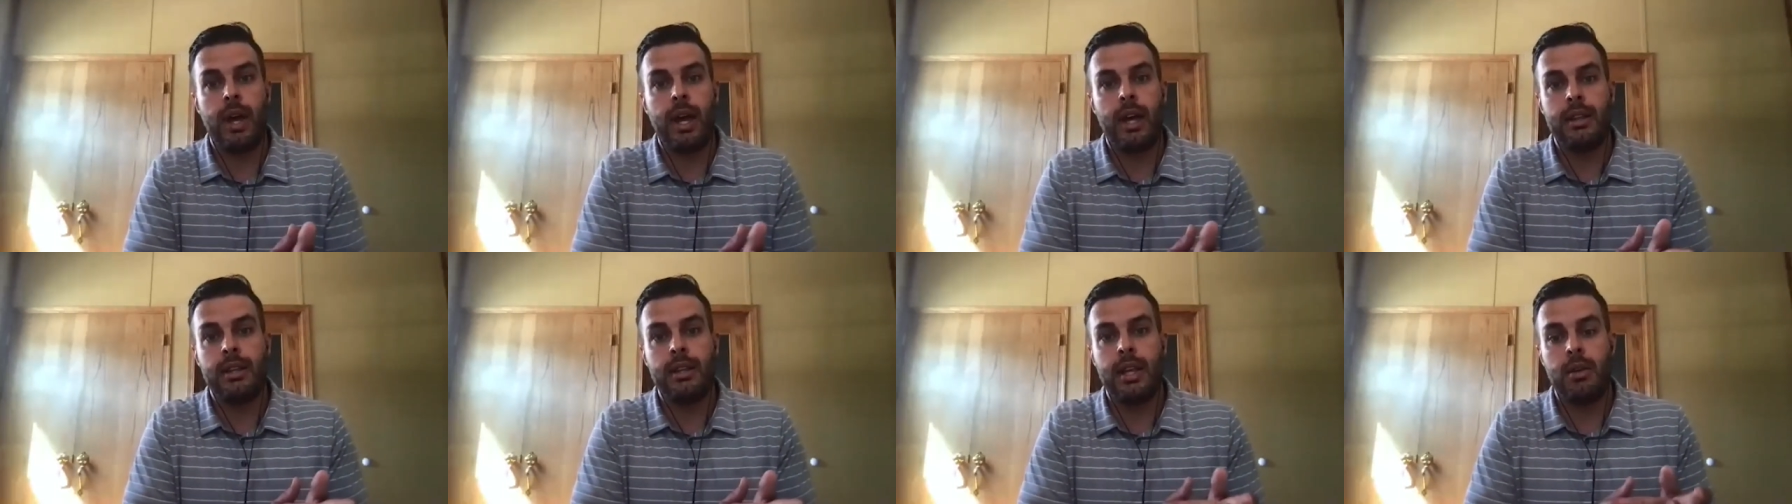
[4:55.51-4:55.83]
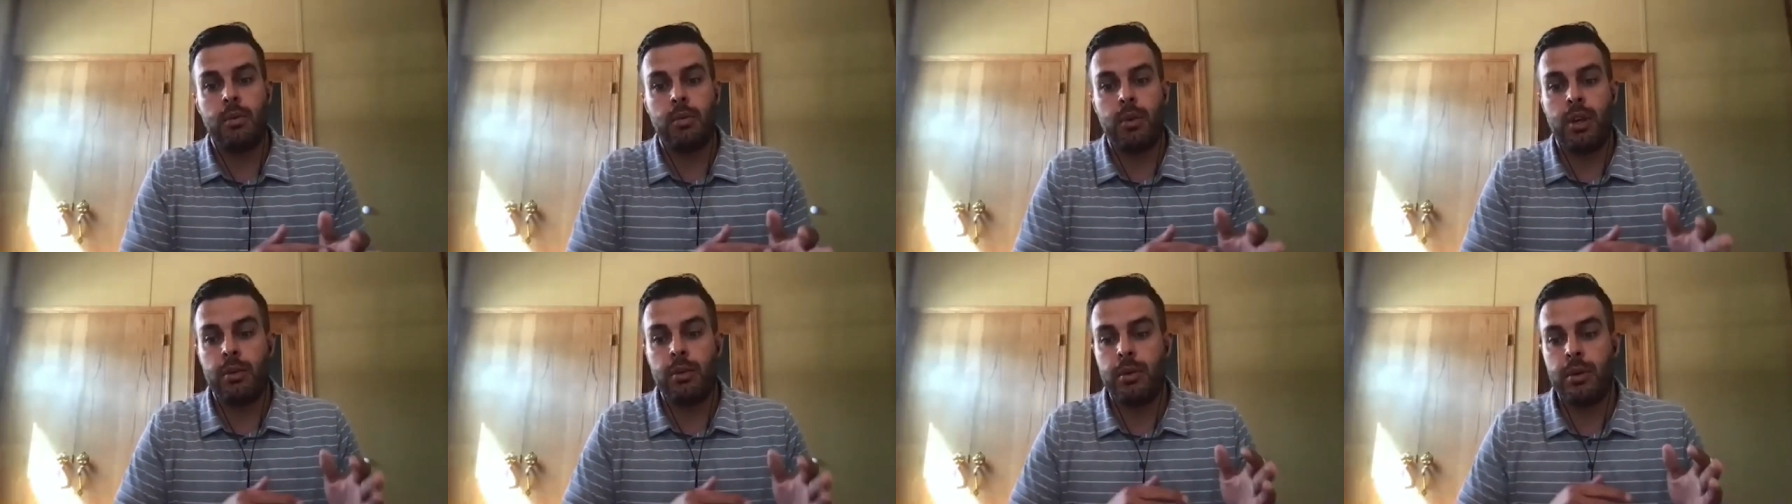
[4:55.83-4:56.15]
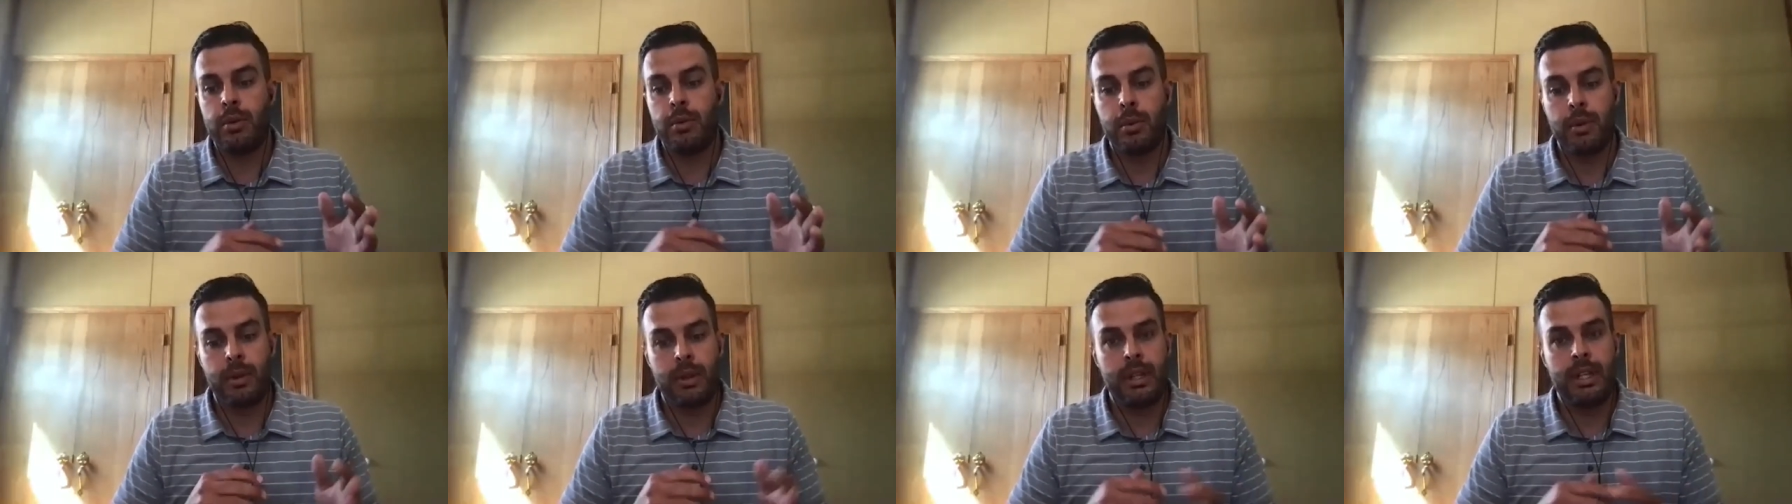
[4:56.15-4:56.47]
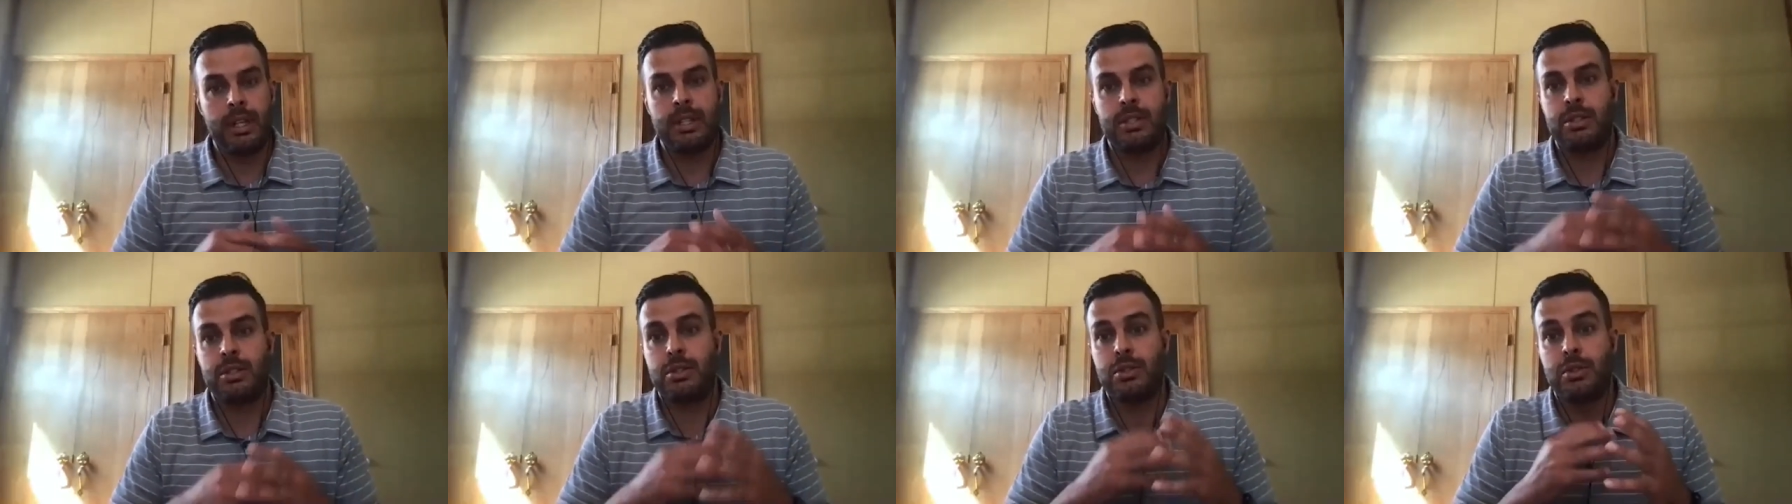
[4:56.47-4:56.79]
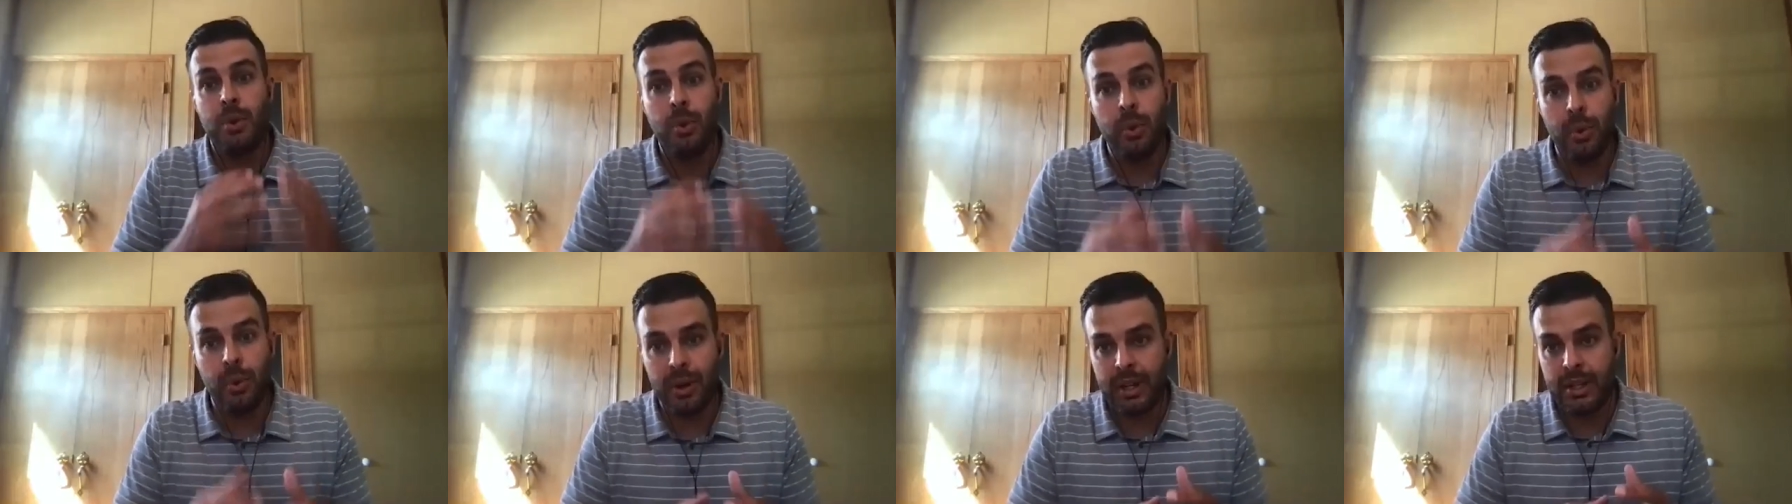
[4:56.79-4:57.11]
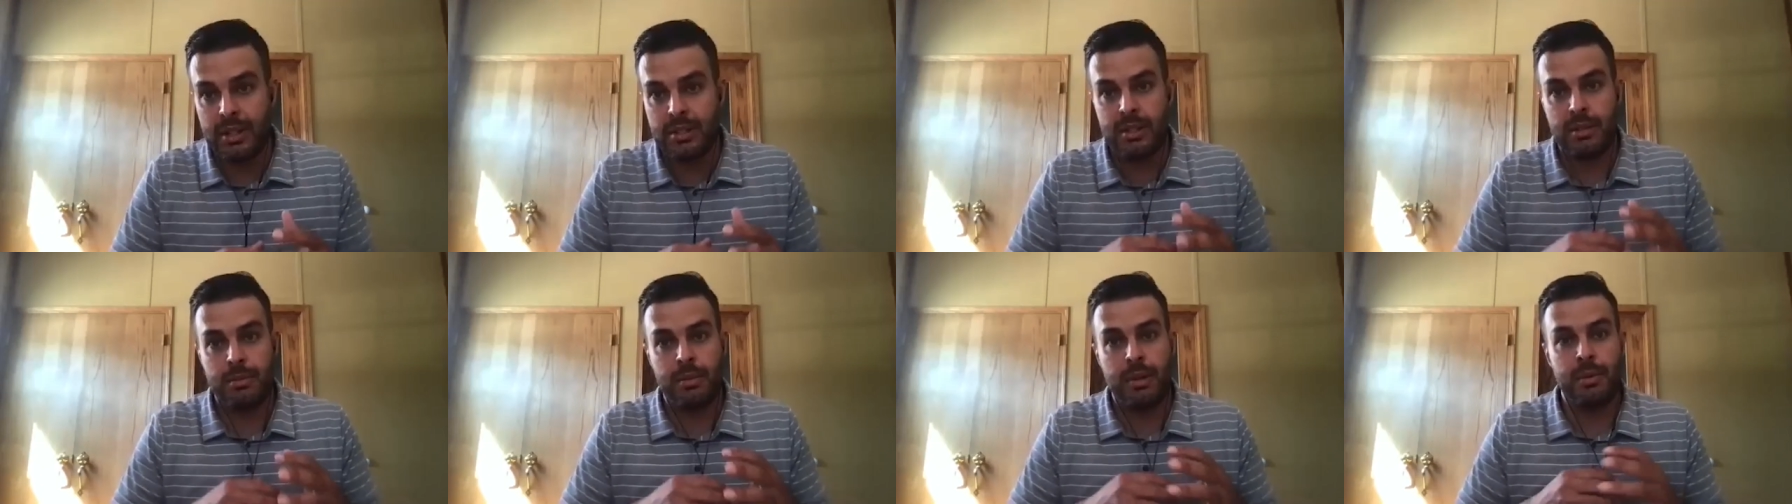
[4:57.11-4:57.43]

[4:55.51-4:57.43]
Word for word: and then we would release stories and